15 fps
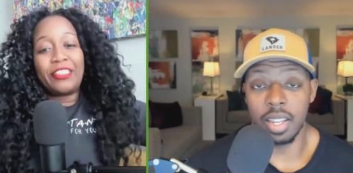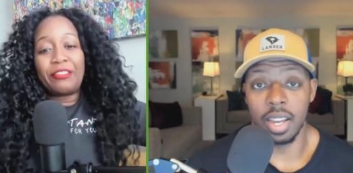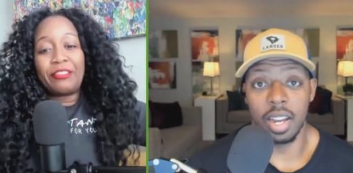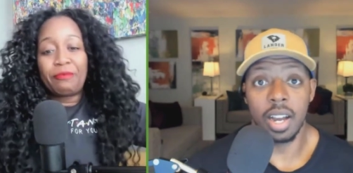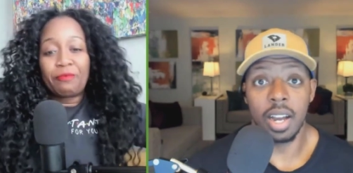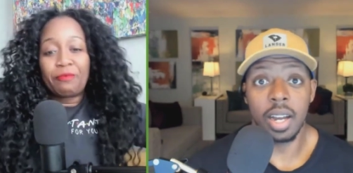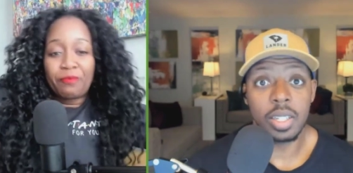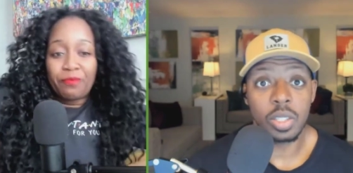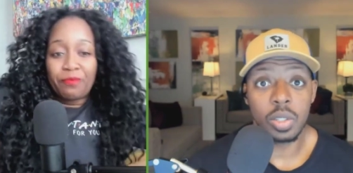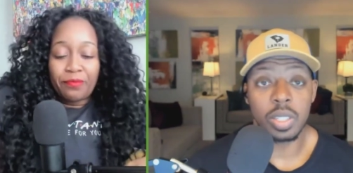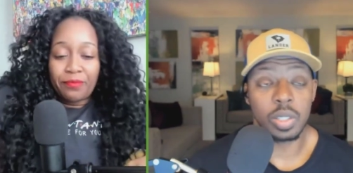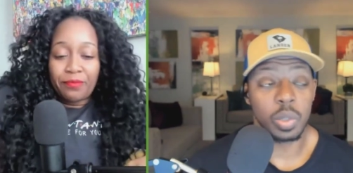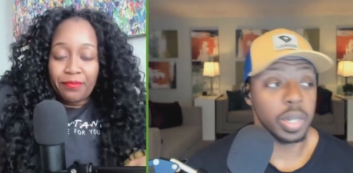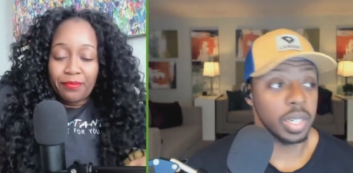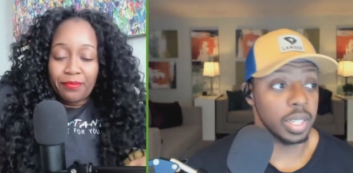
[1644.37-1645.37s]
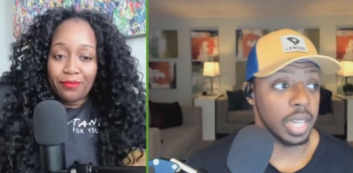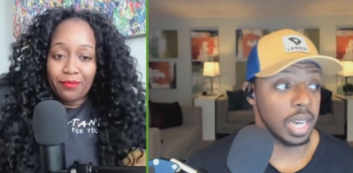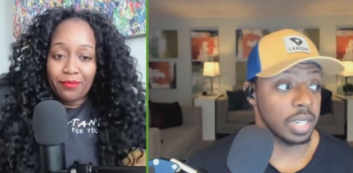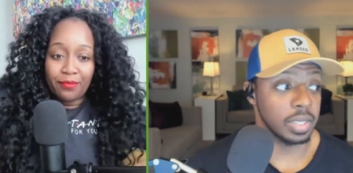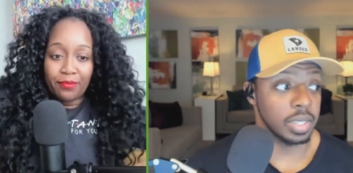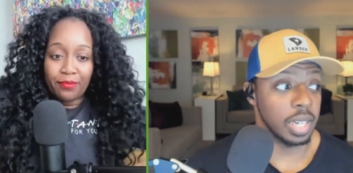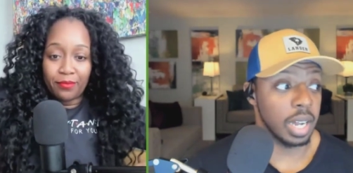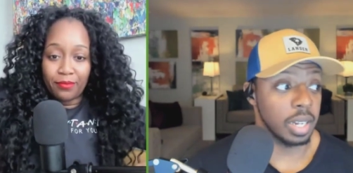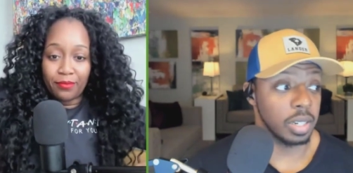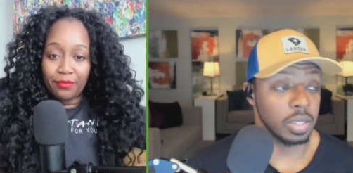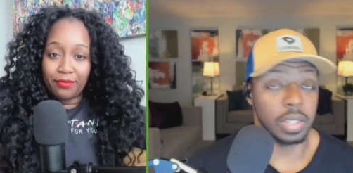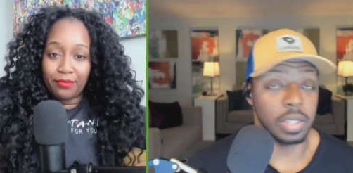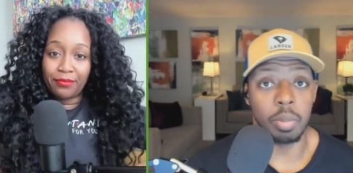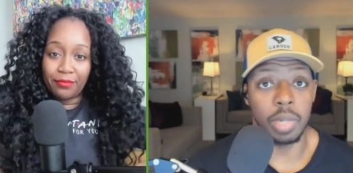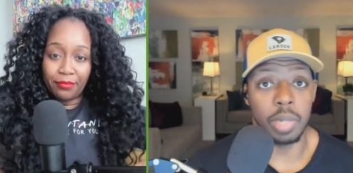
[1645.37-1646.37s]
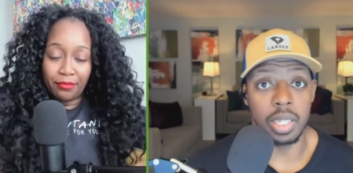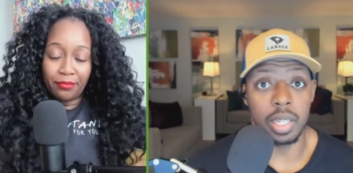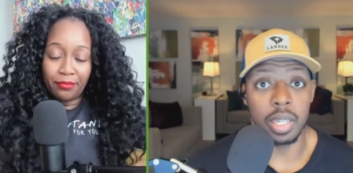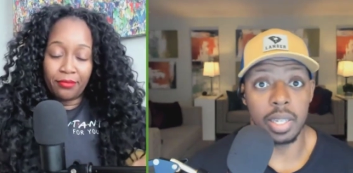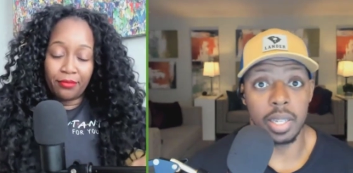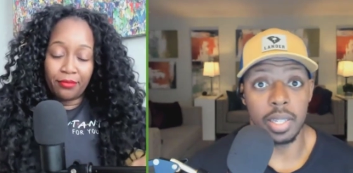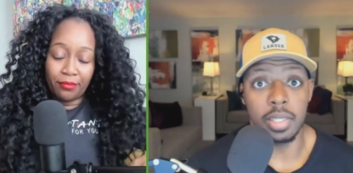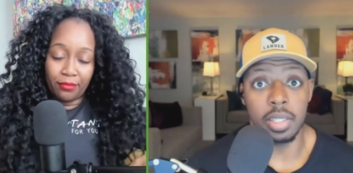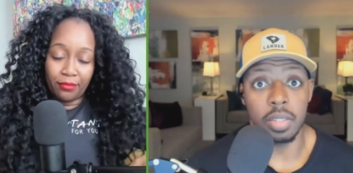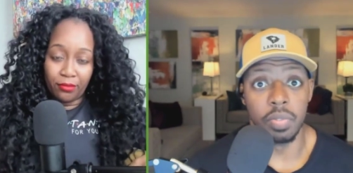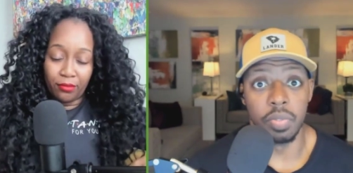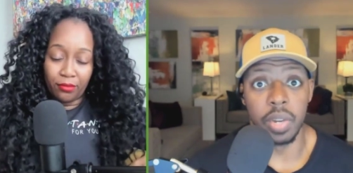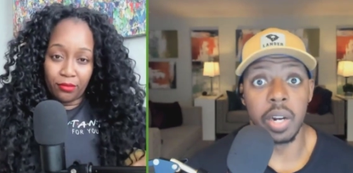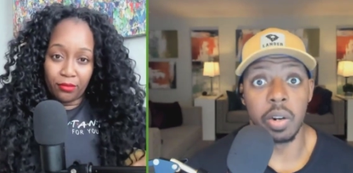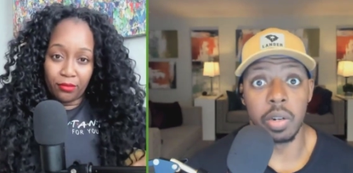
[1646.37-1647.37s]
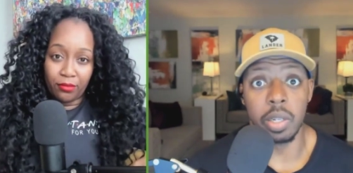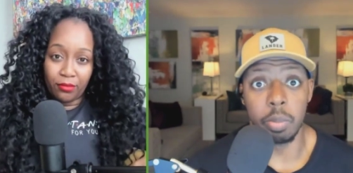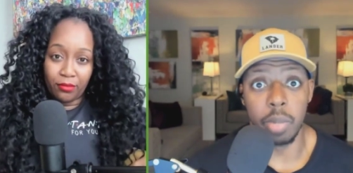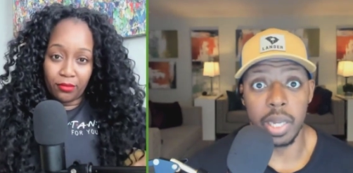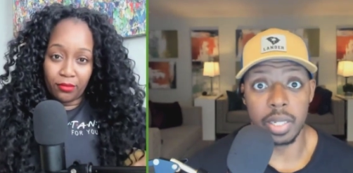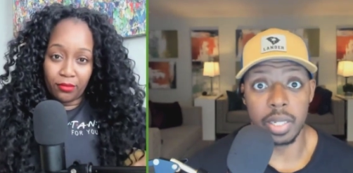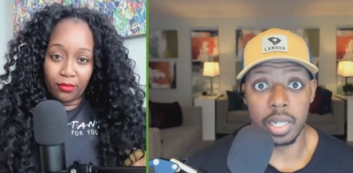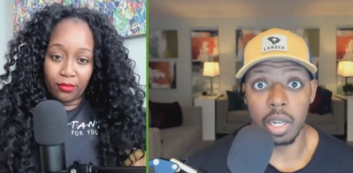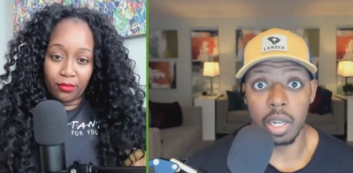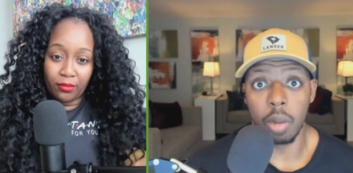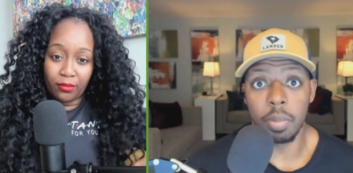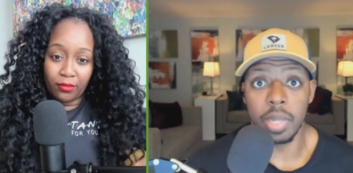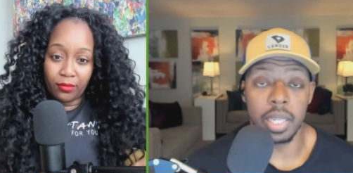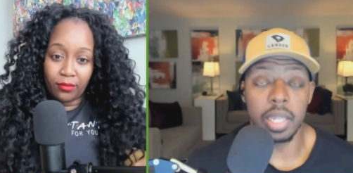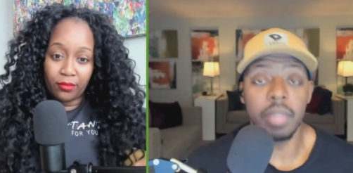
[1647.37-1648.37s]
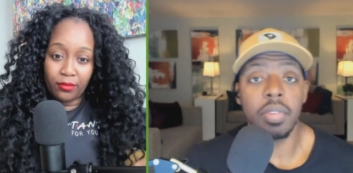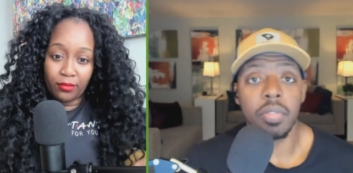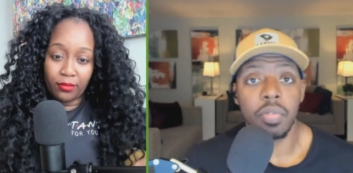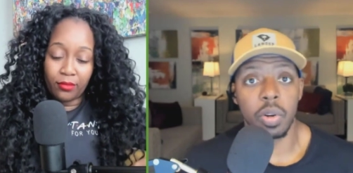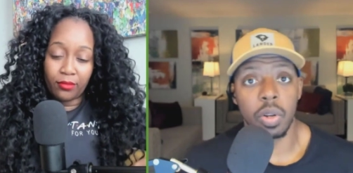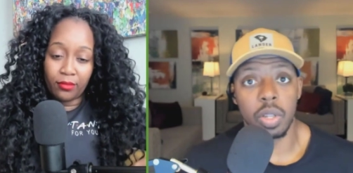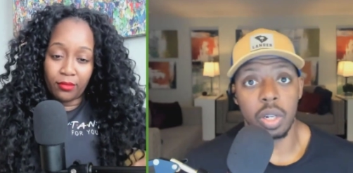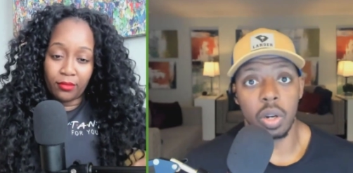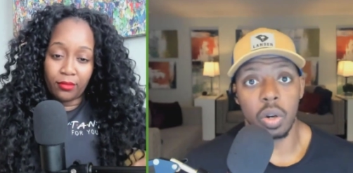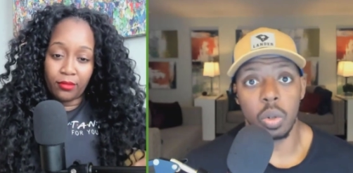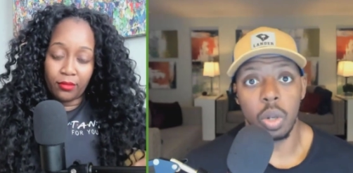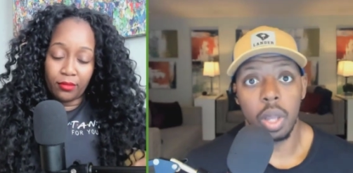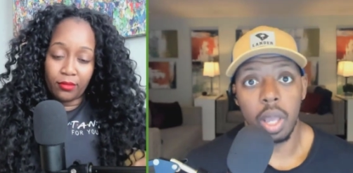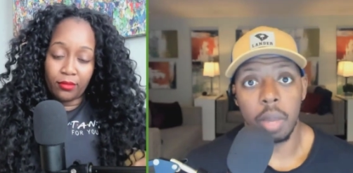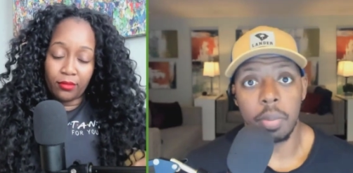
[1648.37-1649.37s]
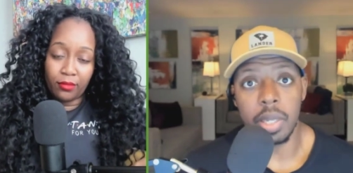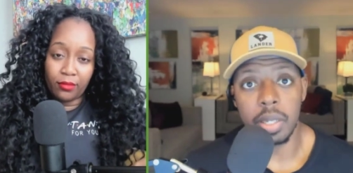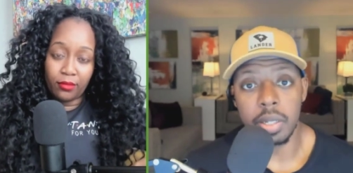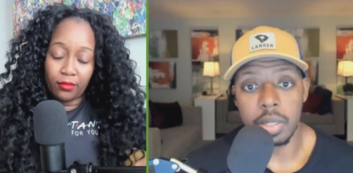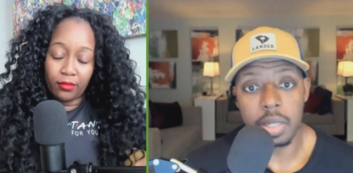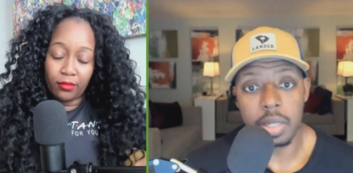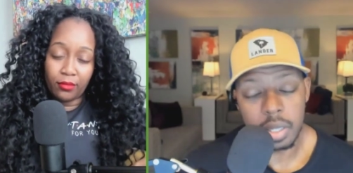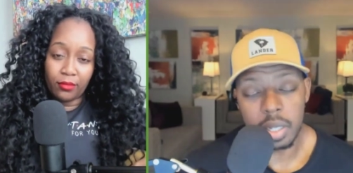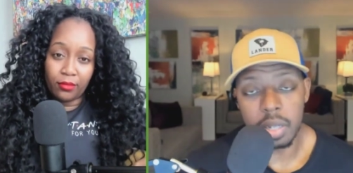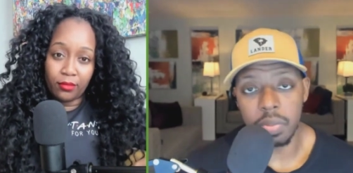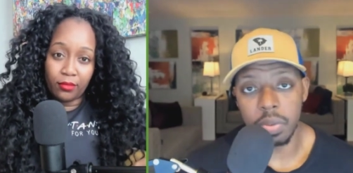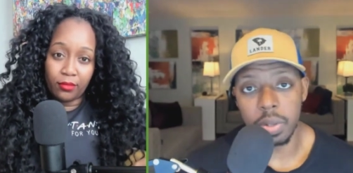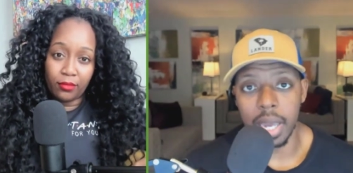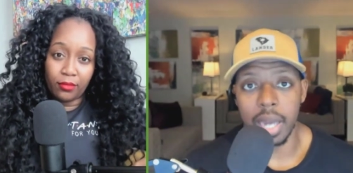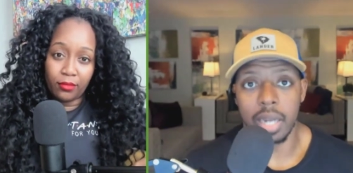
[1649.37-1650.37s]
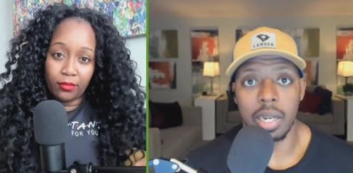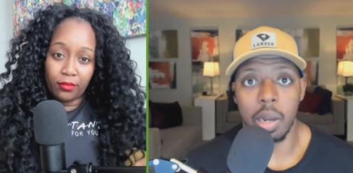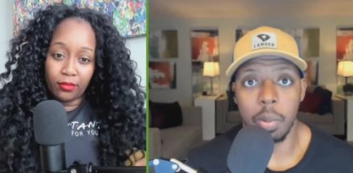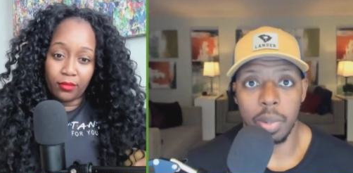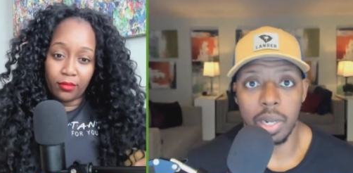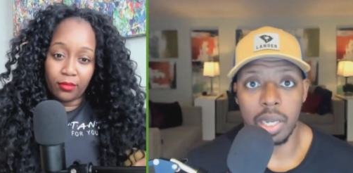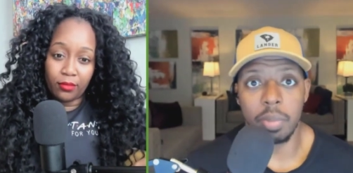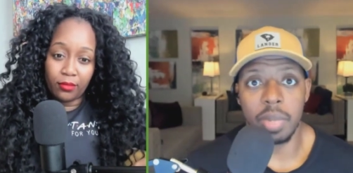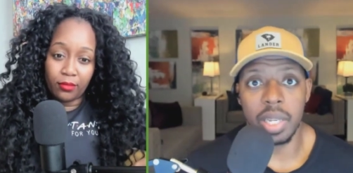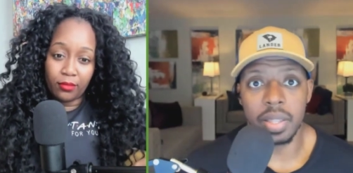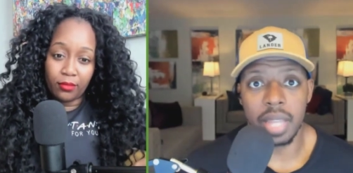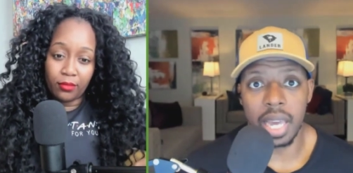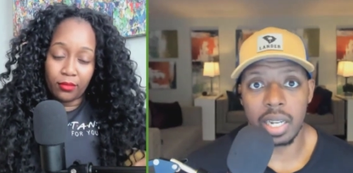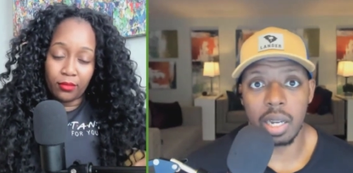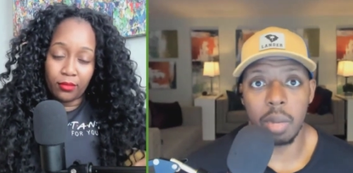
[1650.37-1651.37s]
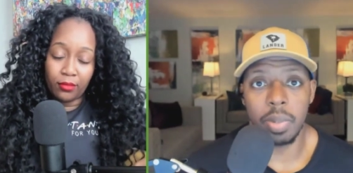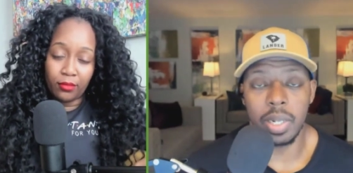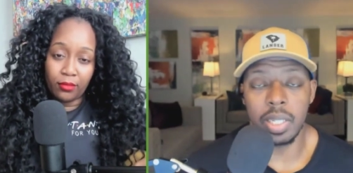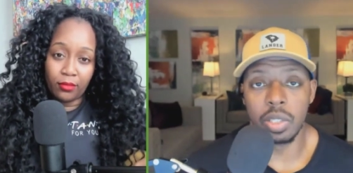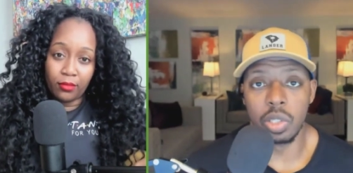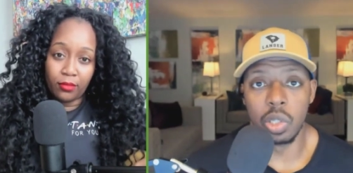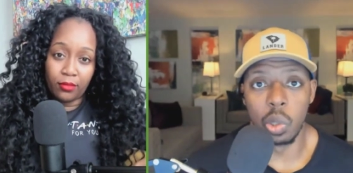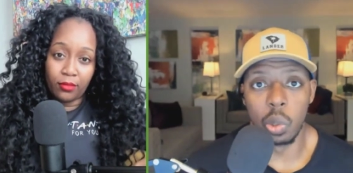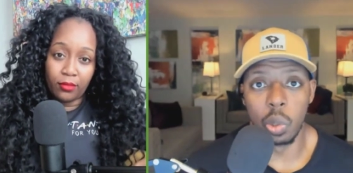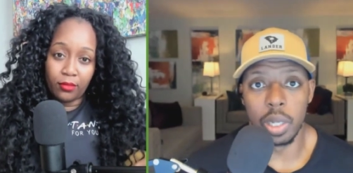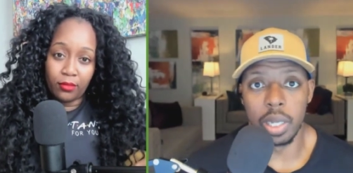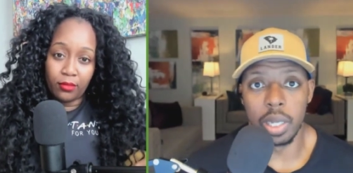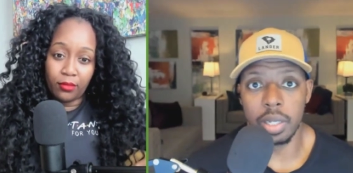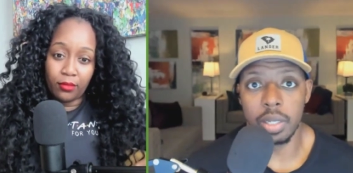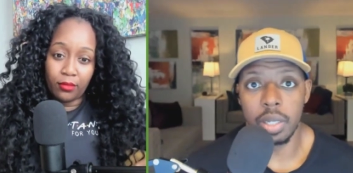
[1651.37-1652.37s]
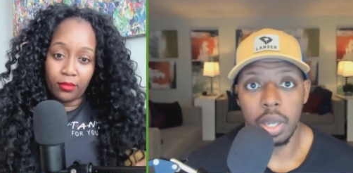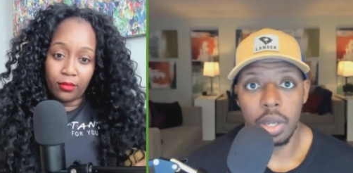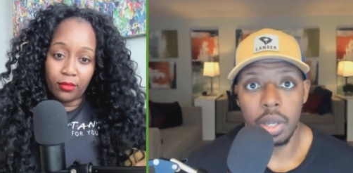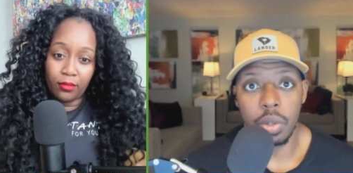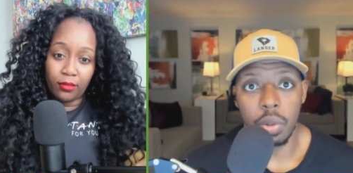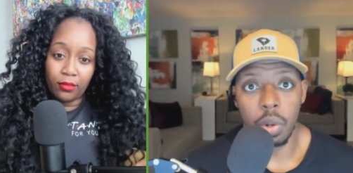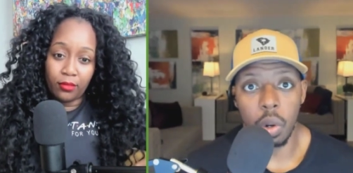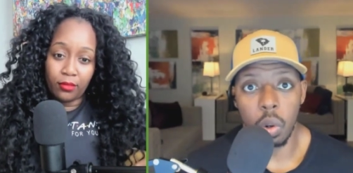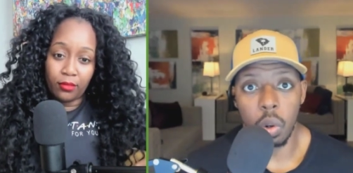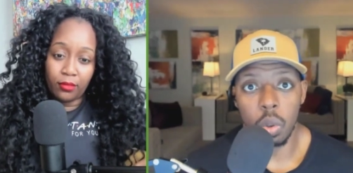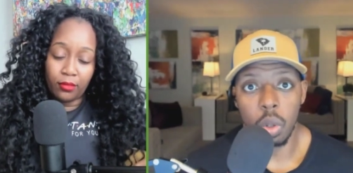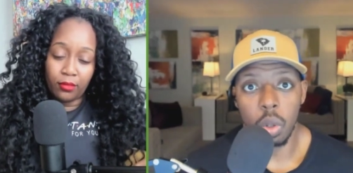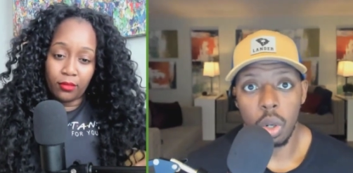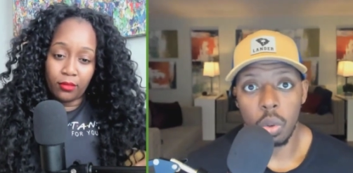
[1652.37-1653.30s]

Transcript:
Speaker 1: yeah, a one hundred twenty thousand dollars. I mean, it, it's a very big deal. I mean, even for you know, I mean, good thing for that company. I mean, that company is doing you know